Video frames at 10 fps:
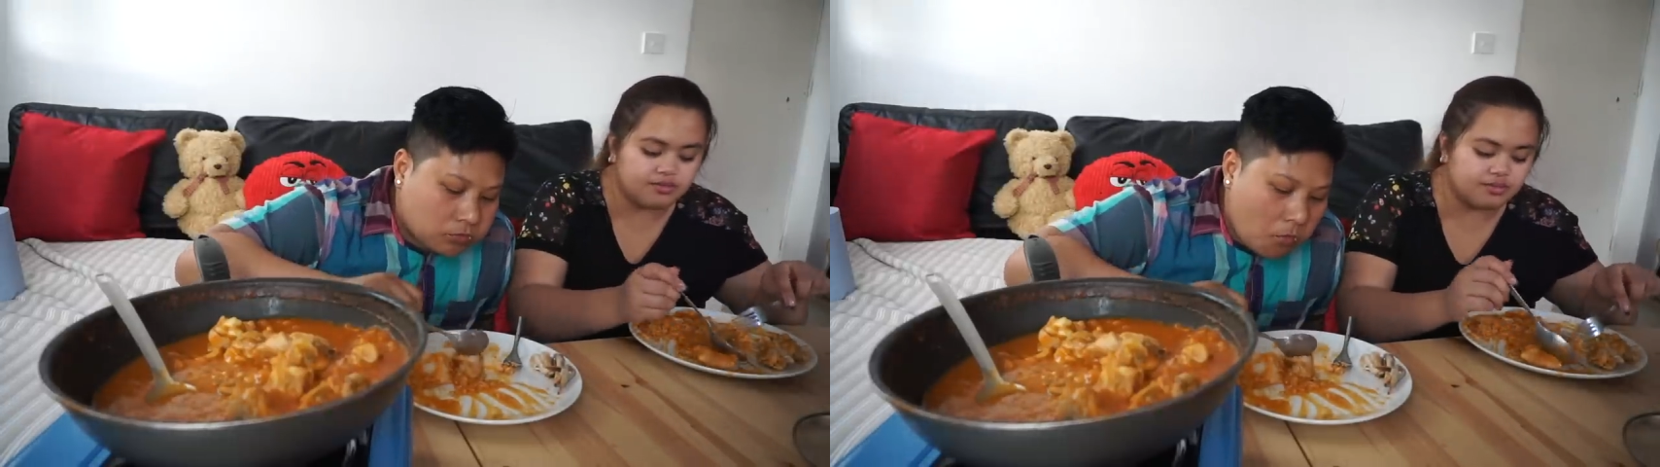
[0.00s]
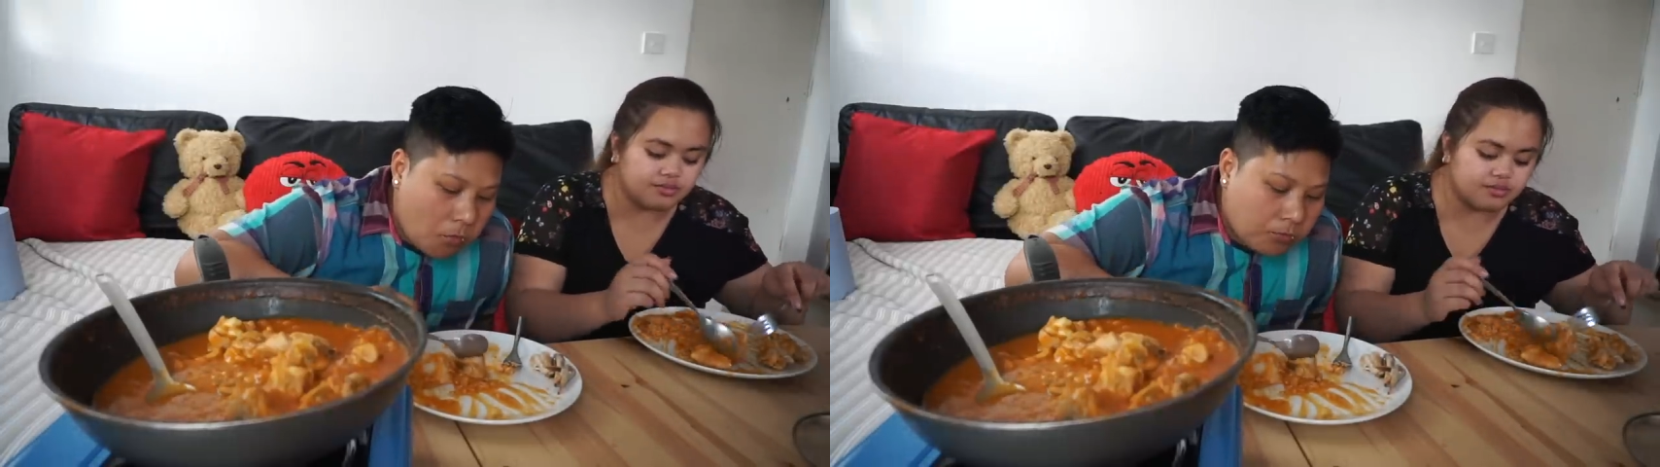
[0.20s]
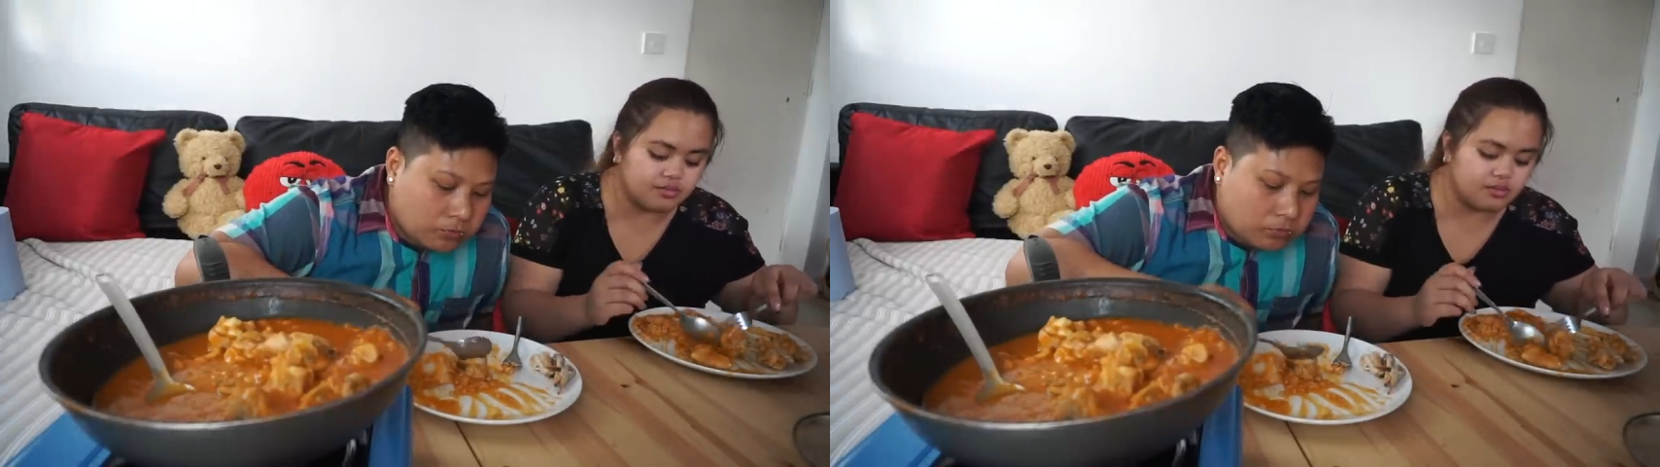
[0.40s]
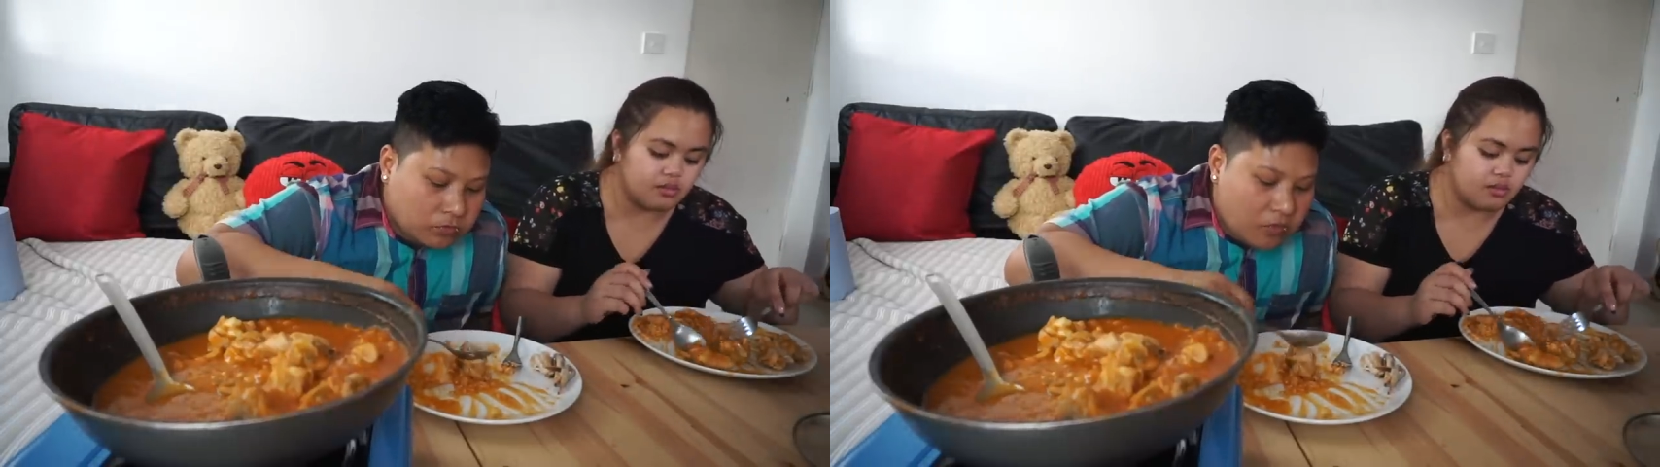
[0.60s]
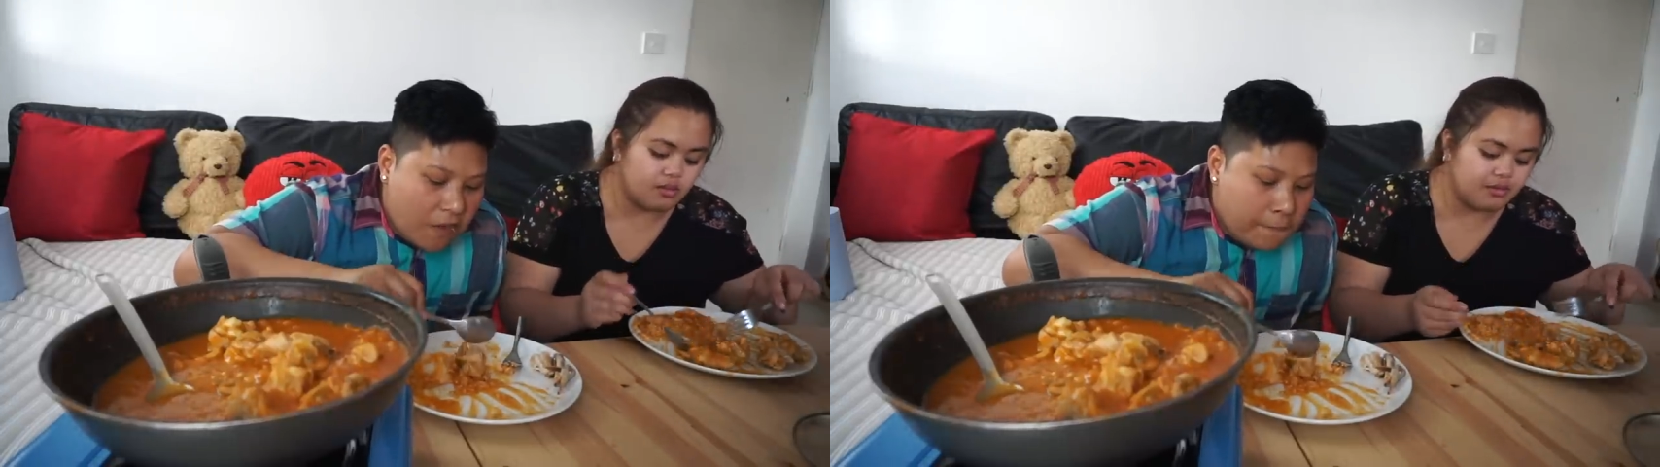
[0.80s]

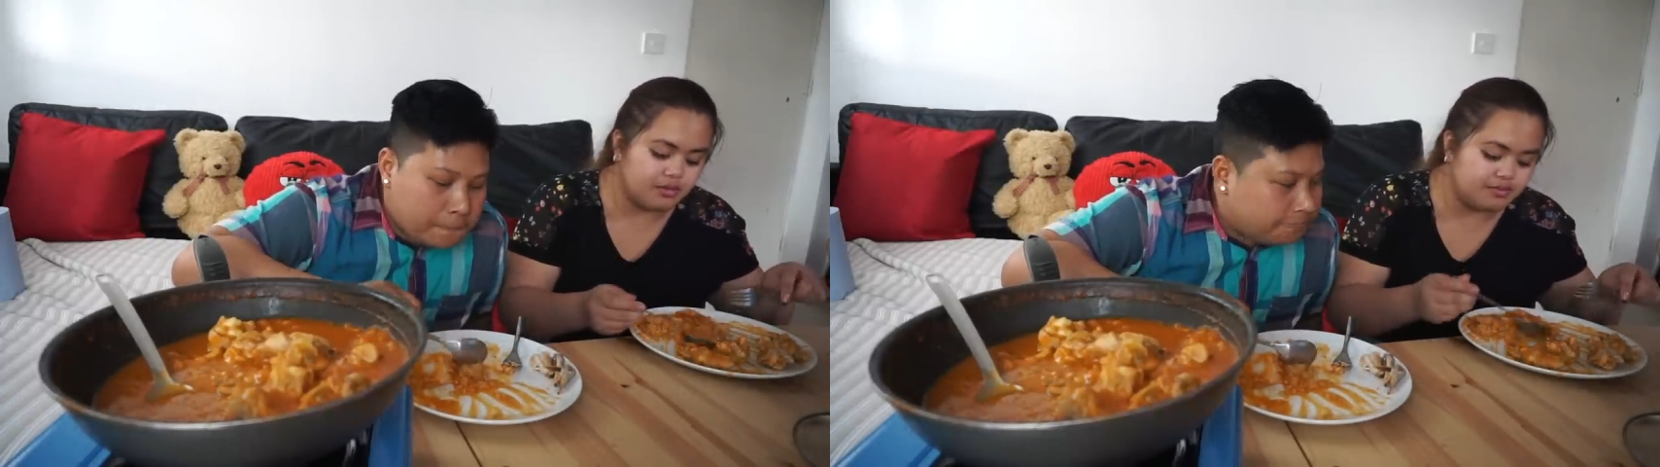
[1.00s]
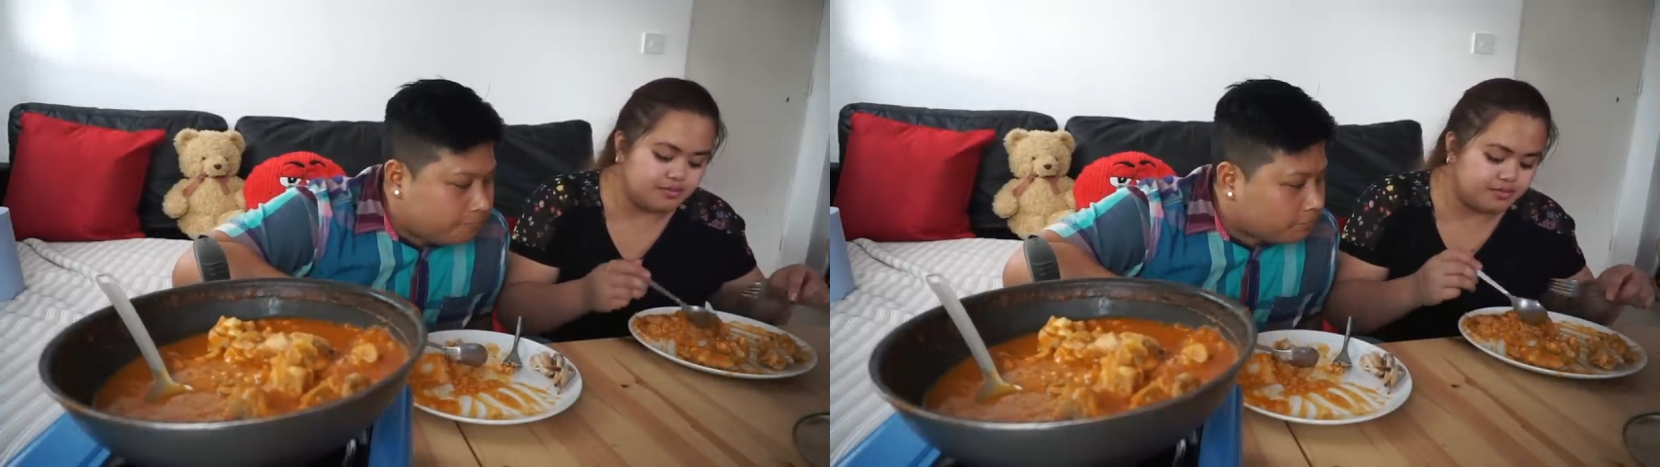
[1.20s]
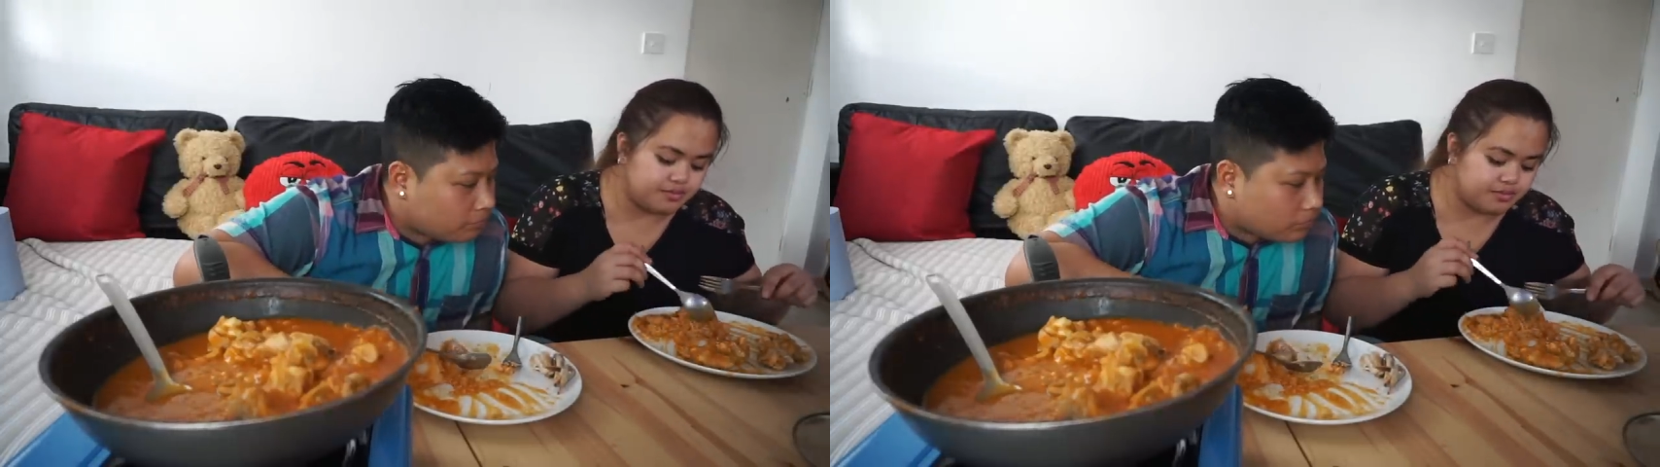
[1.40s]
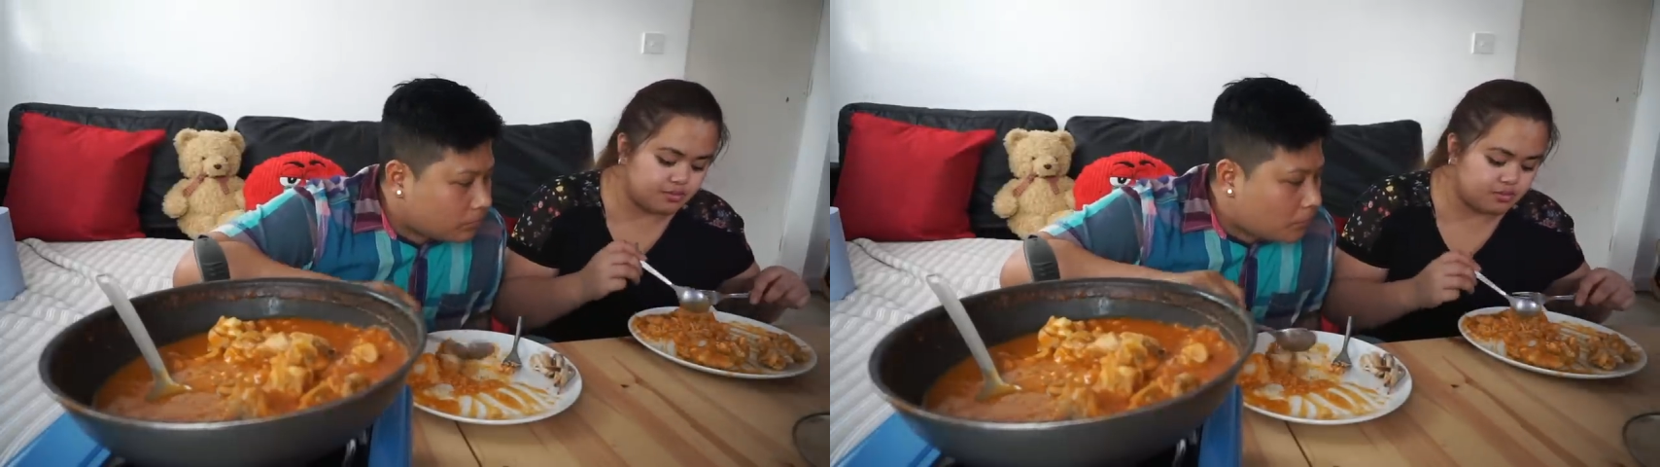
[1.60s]
[no speech]